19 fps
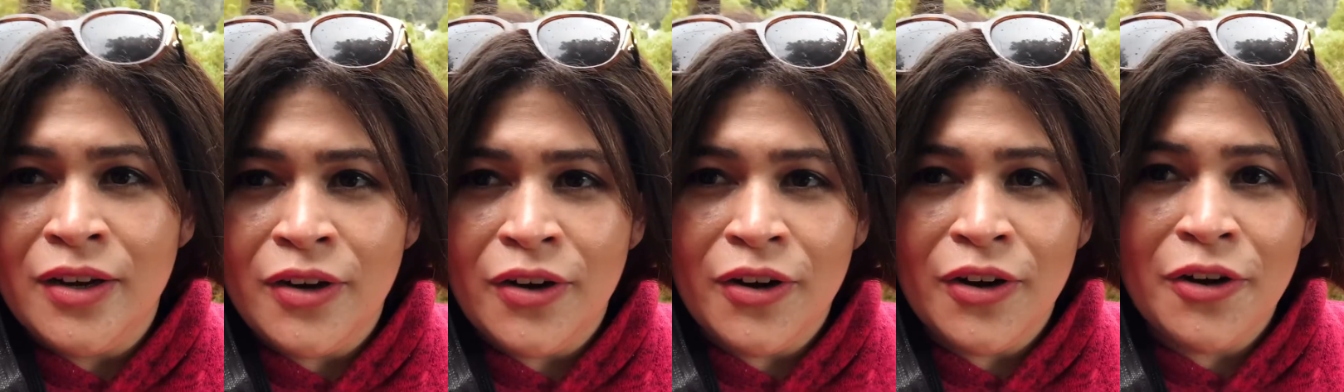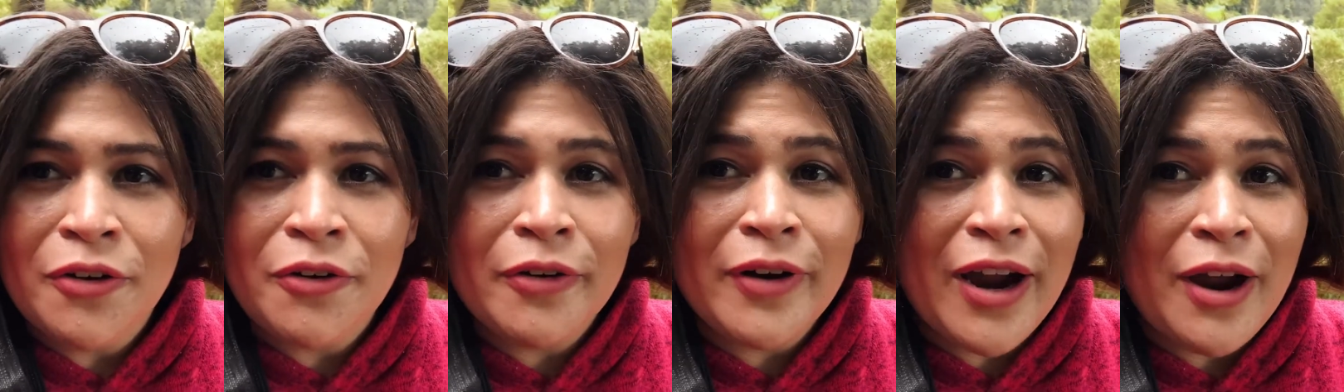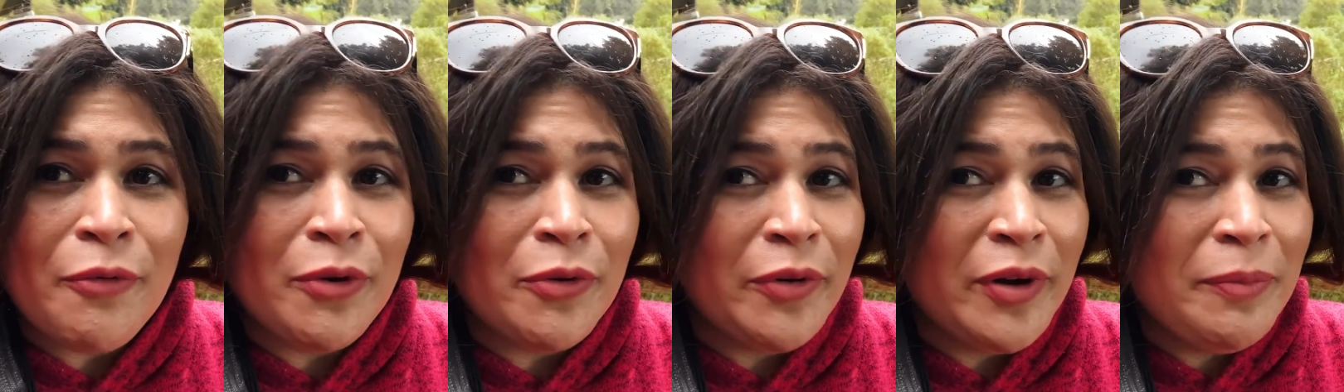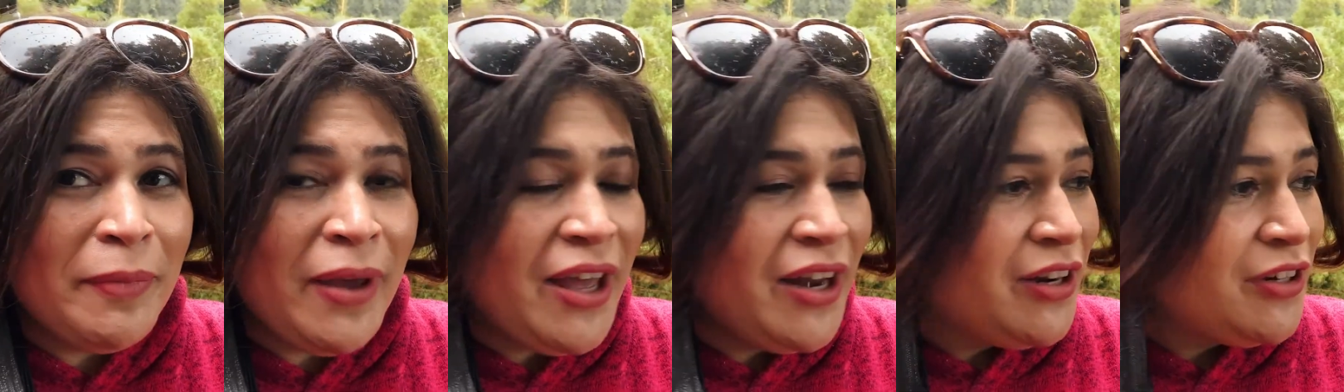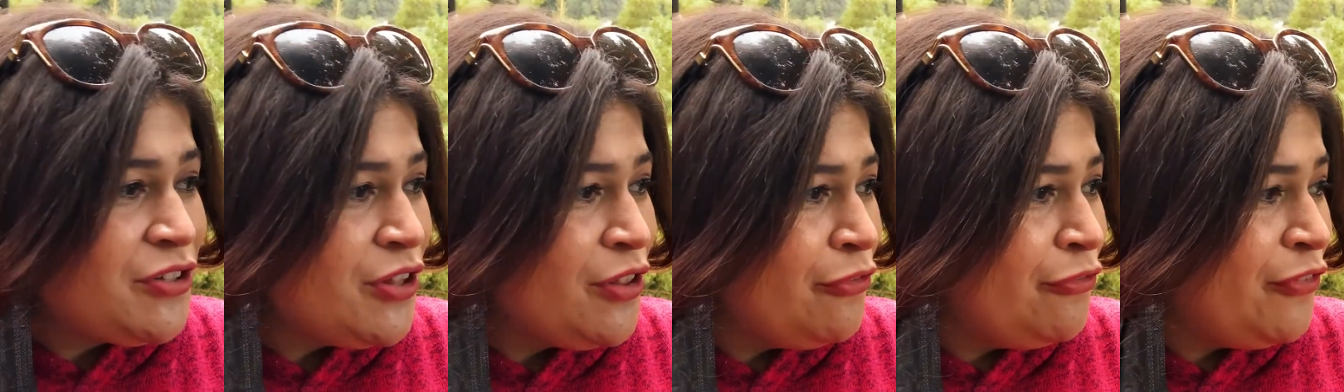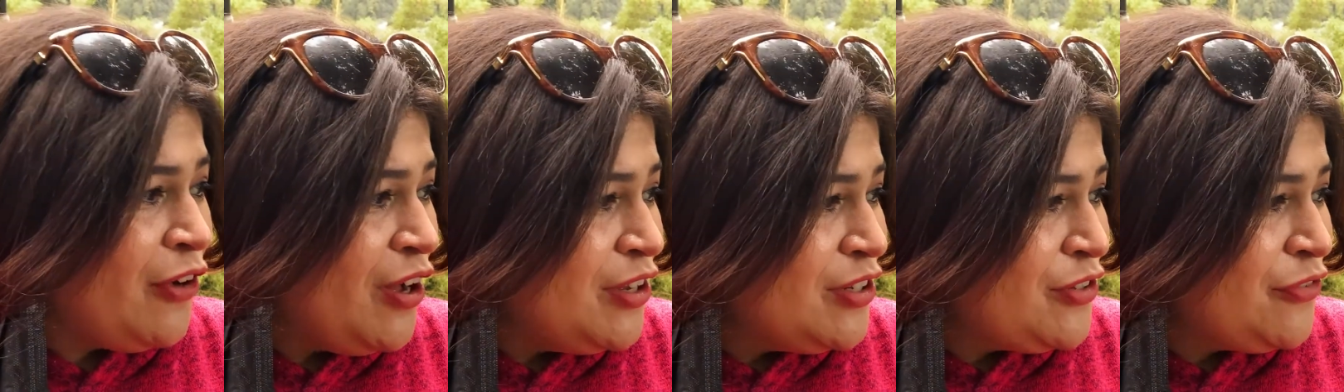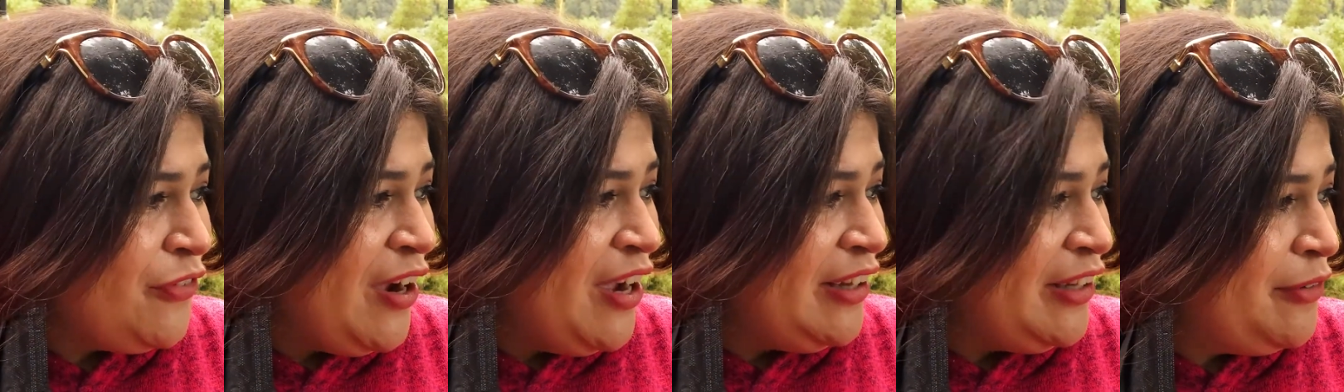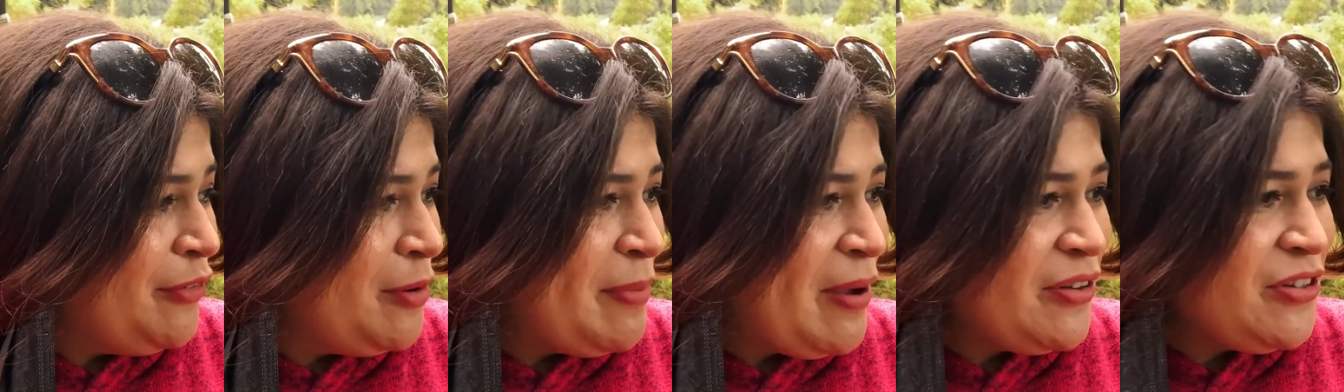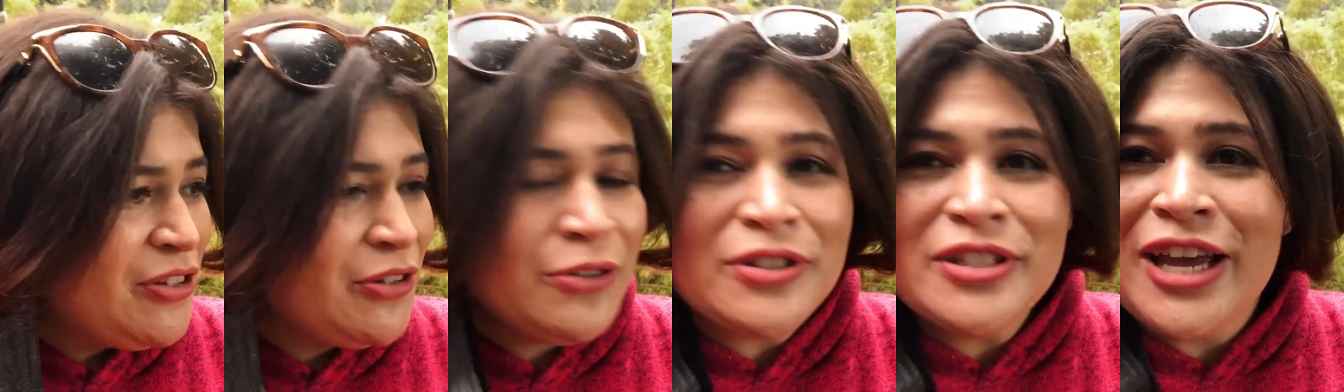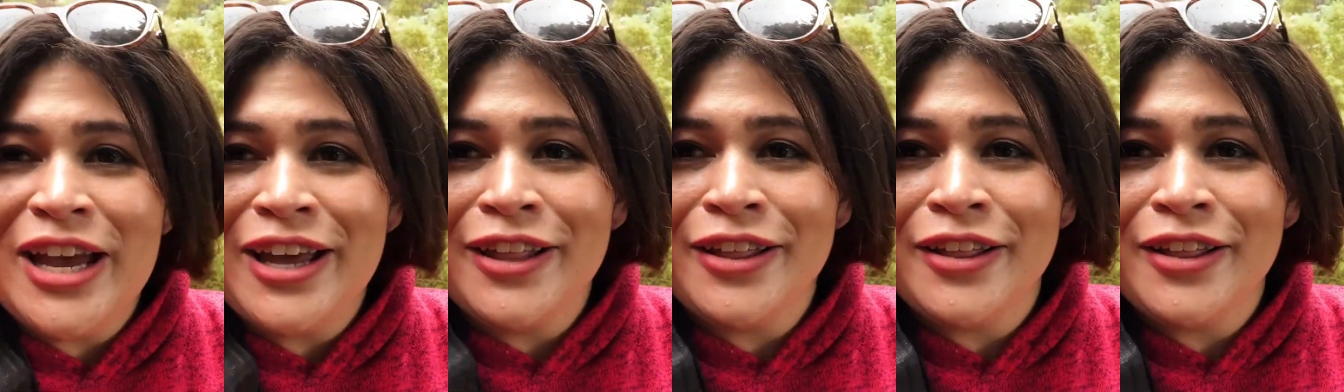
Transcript: All right, well, we made it to the falls finally. We're about to go take